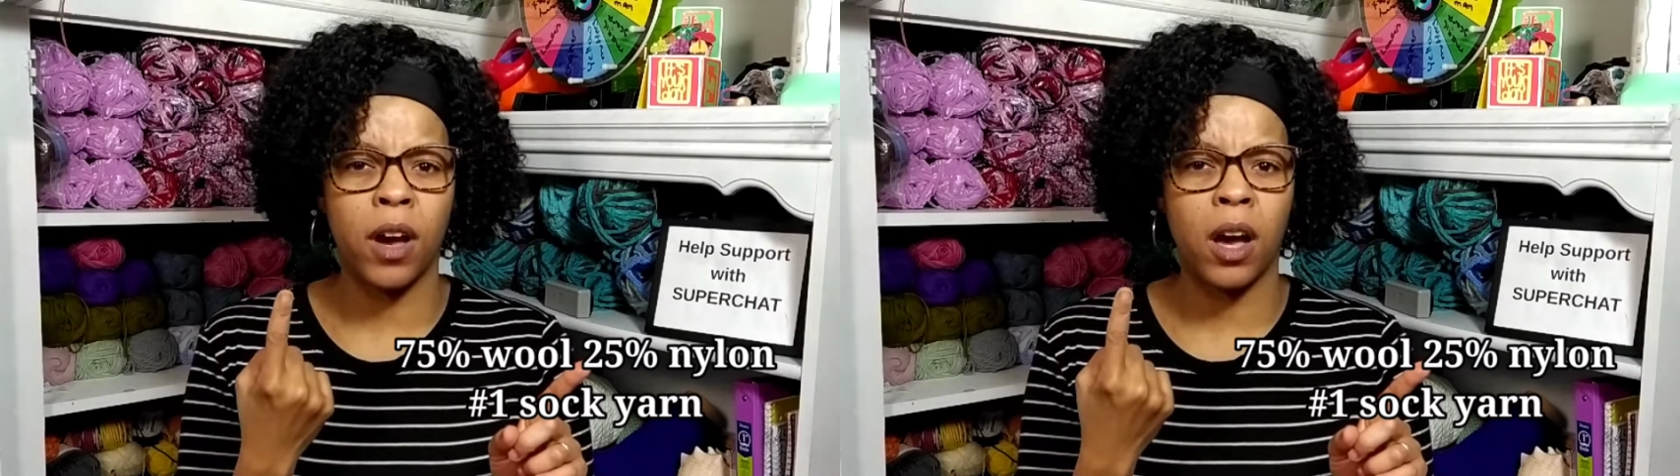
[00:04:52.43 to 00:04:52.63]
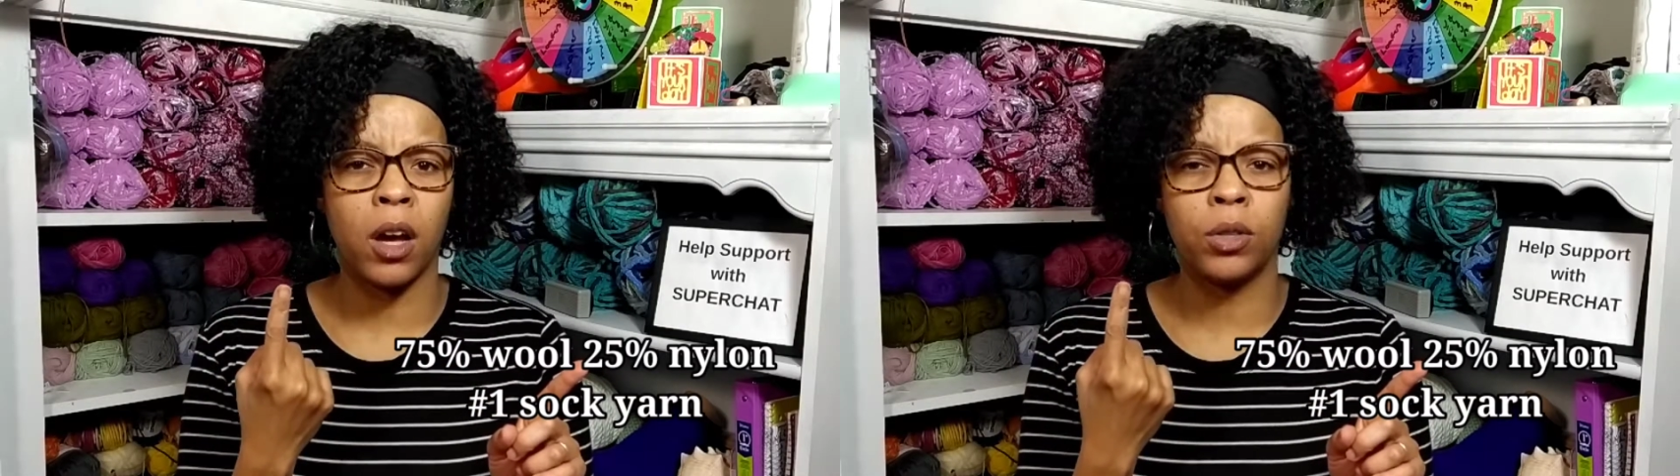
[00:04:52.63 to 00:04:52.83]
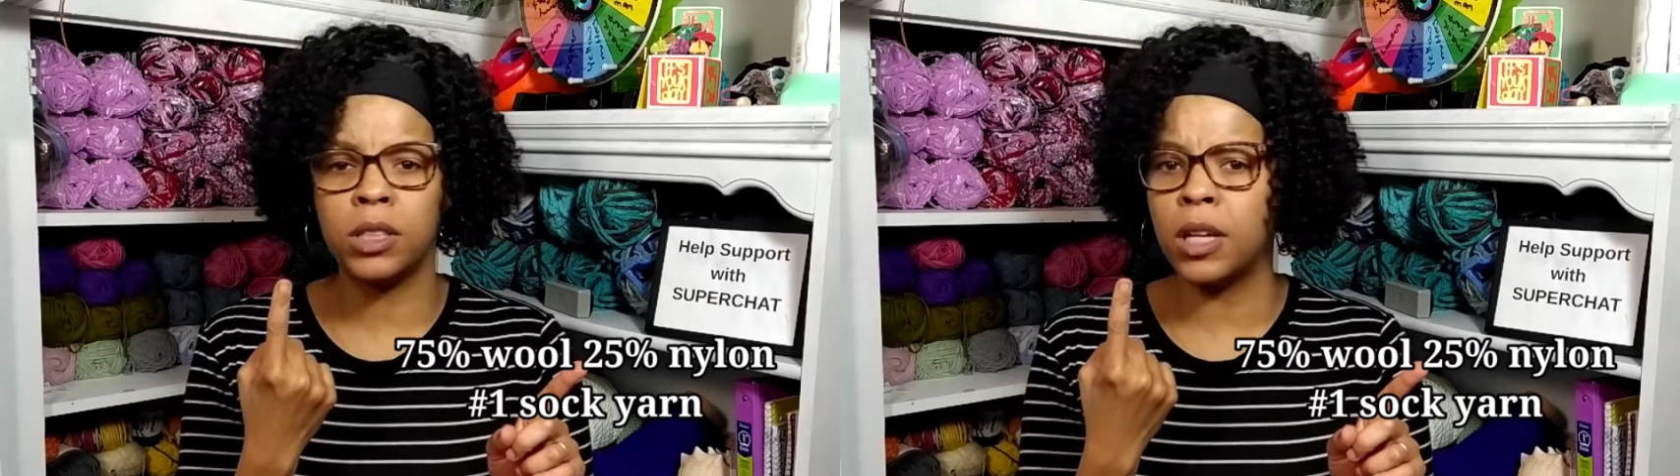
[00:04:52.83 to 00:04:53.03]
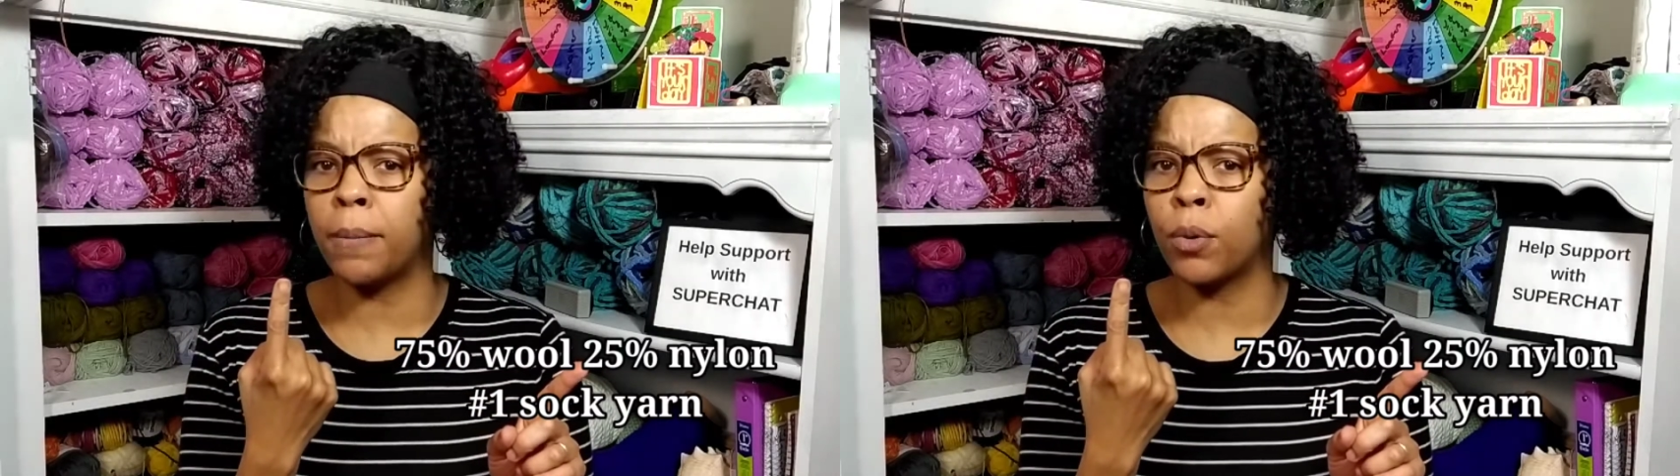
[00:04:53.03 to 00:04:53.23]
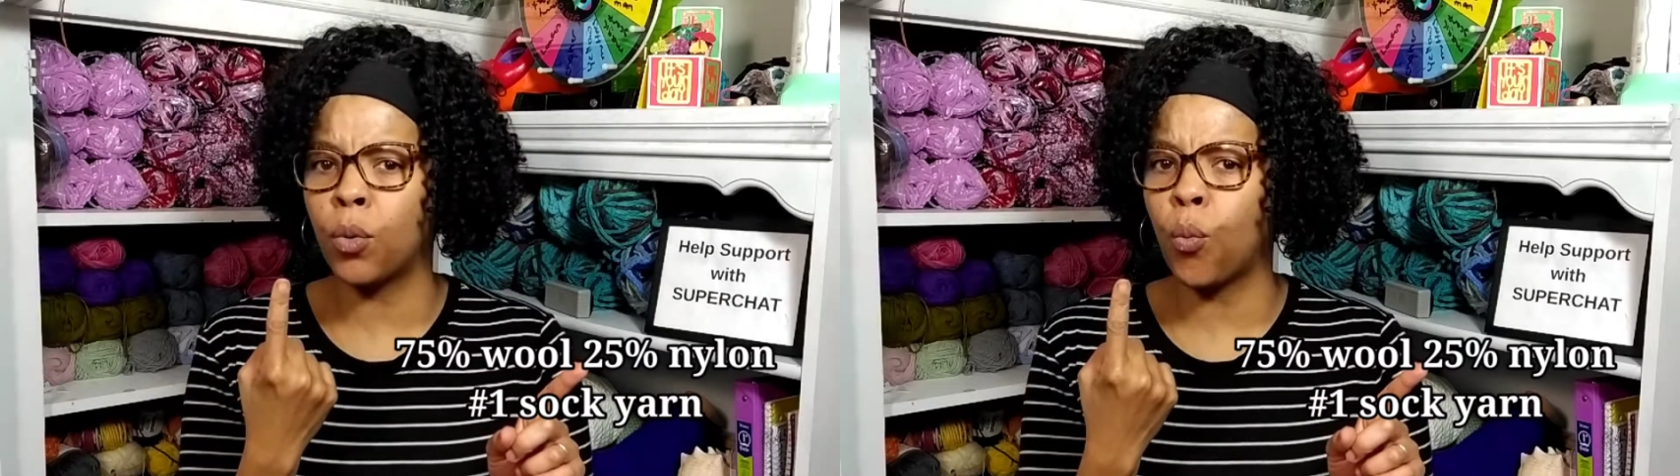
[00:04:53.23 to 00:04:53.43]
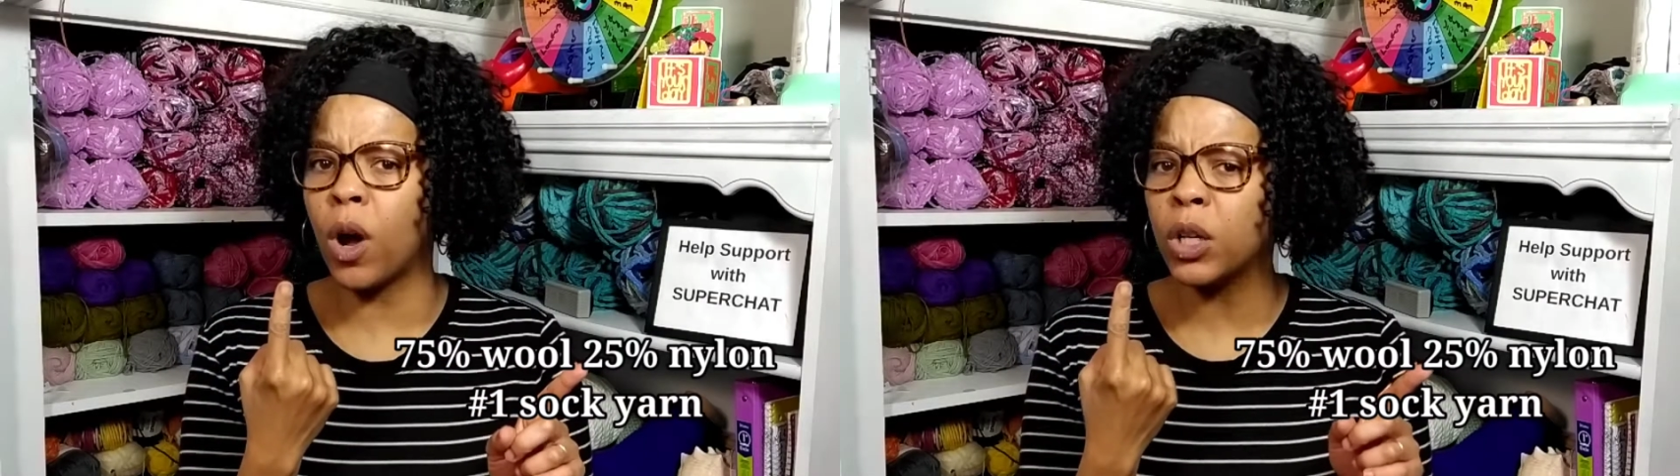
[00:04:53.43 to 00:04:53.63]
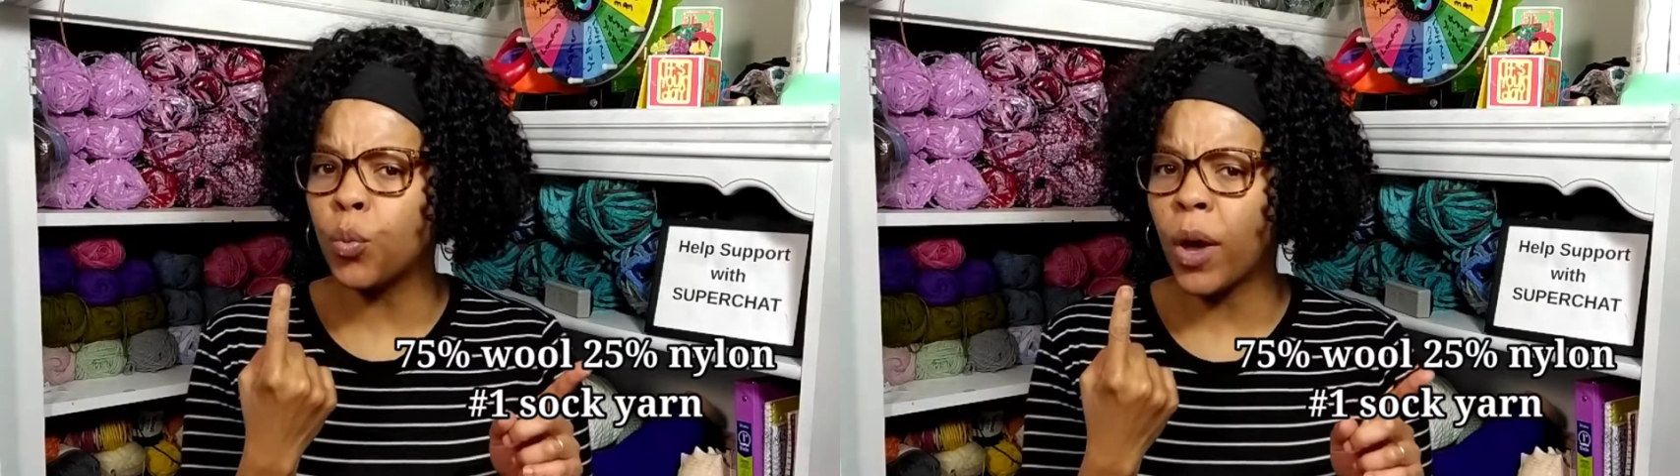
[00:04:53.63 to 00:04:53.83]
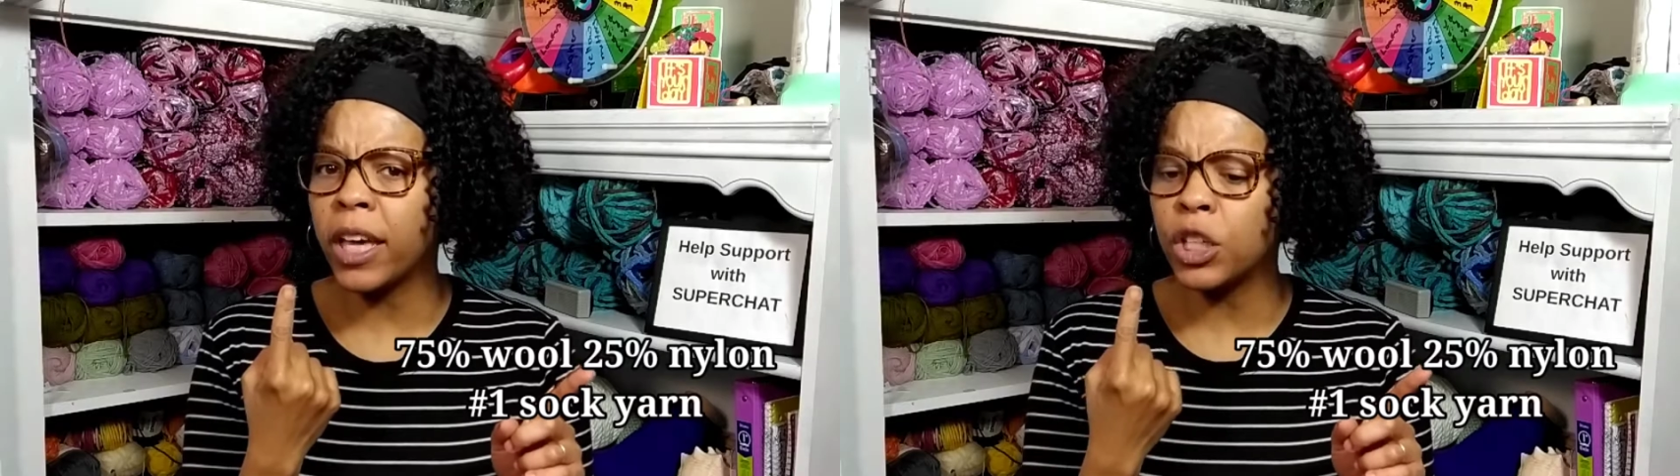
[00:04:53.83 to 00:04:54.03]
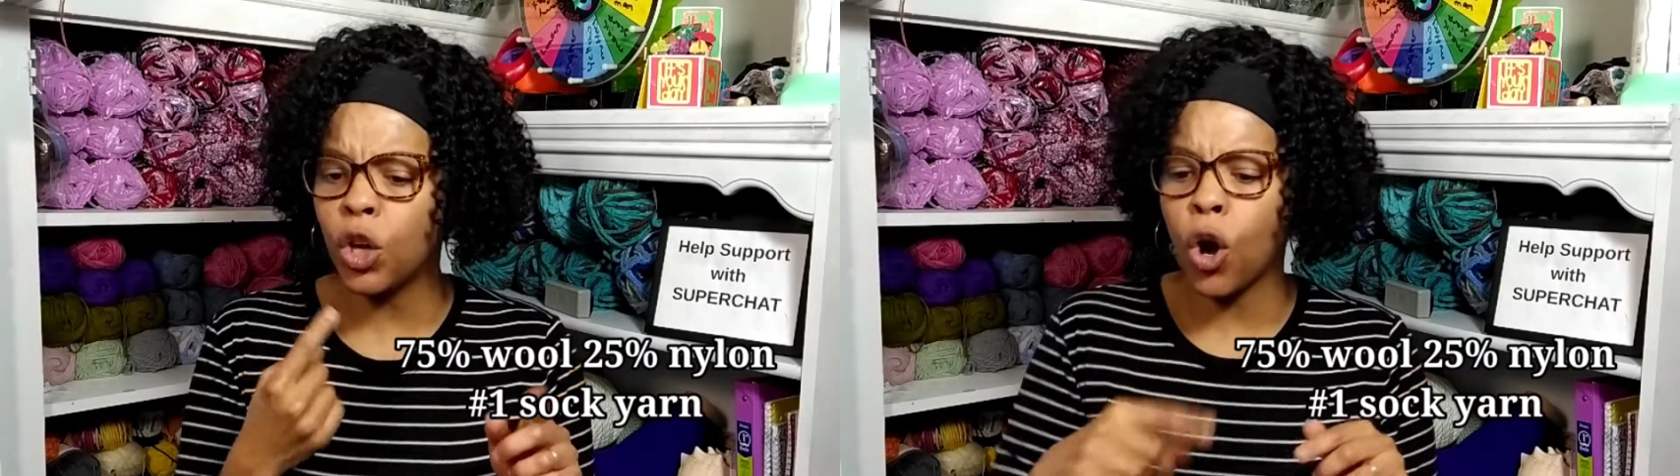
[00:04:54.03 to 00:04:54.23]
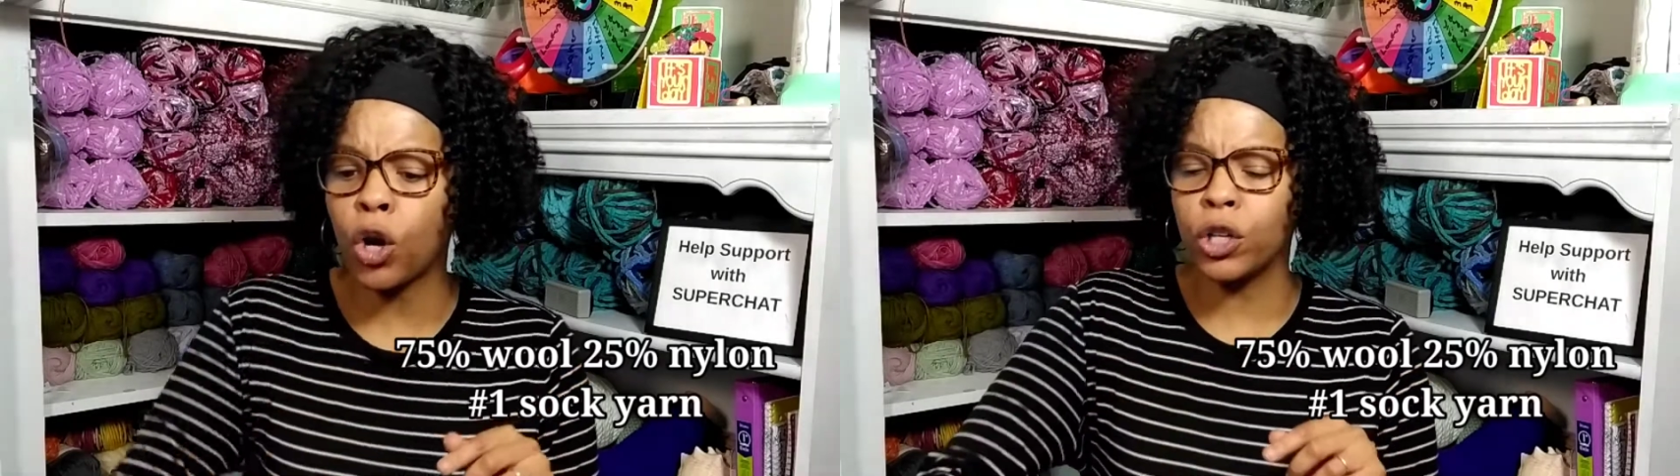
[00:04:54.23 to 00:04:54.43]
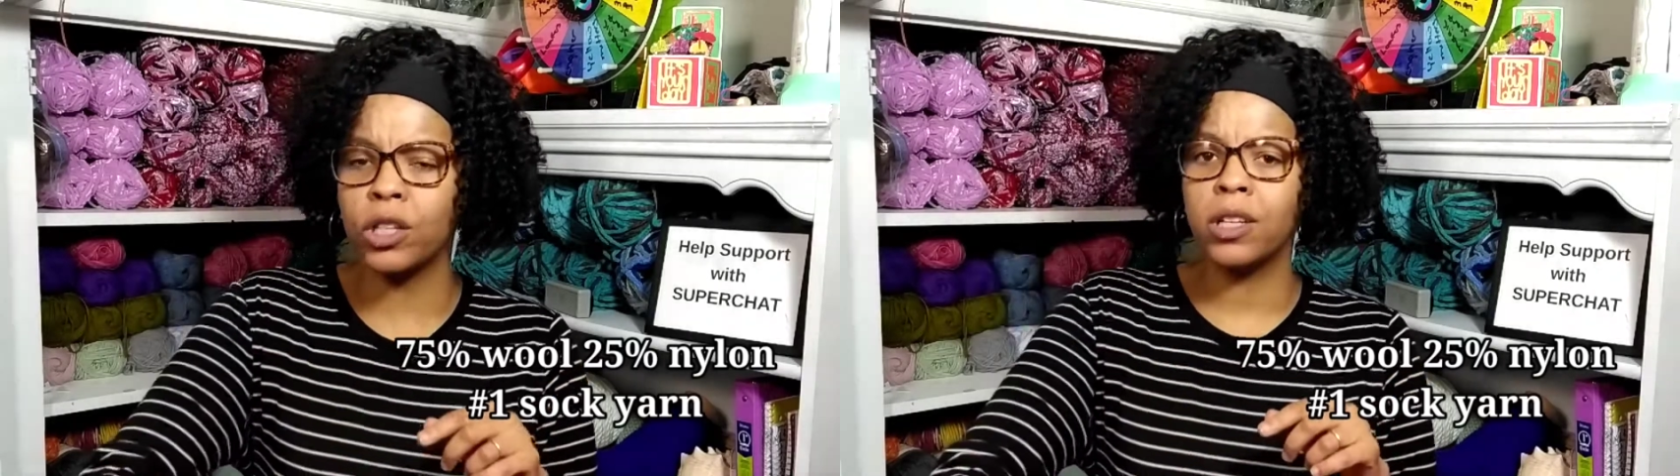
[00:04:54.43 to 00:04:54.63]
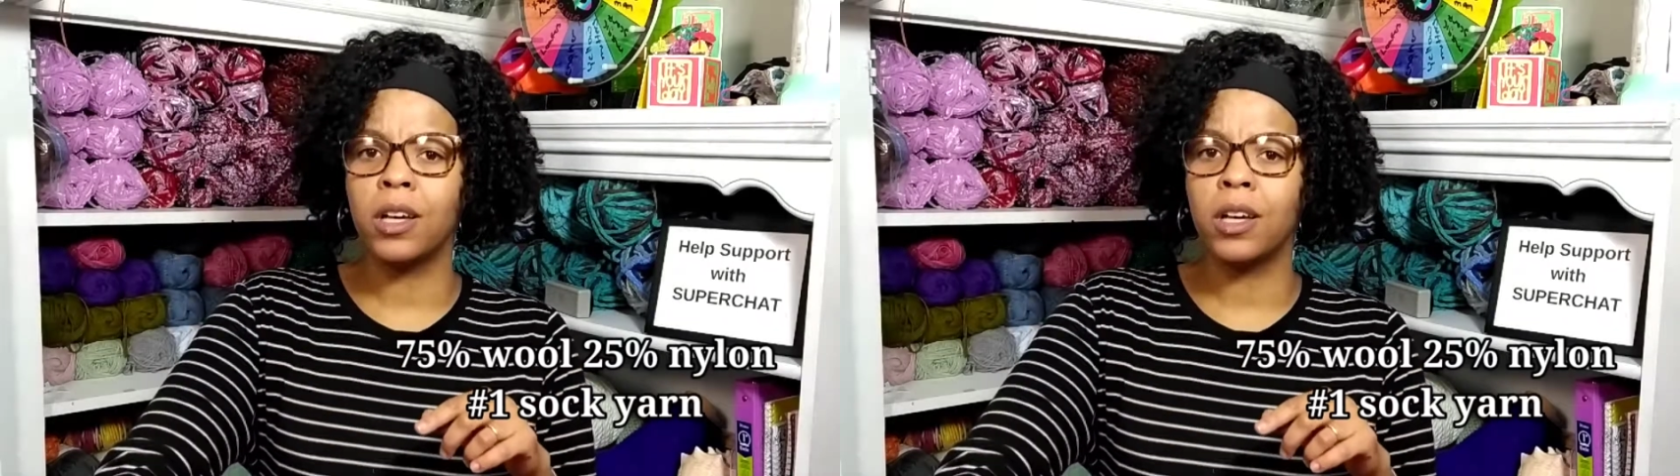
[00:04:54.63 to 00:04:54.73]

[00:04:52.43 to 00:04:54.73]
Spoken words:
number 1 weight yarn.